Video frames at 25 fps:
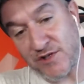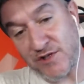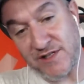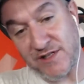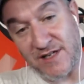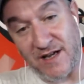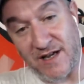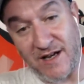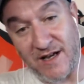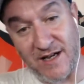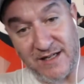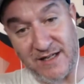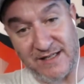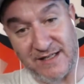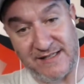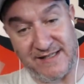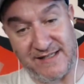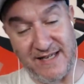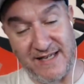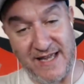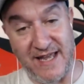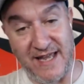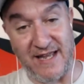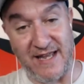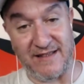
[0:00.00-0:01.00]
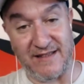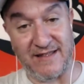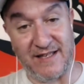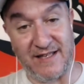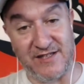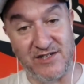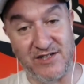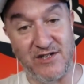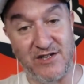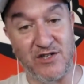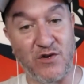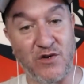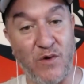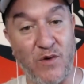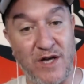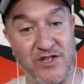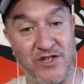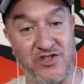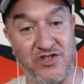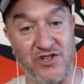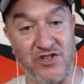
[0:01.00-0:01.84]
August 8th? That's a good question.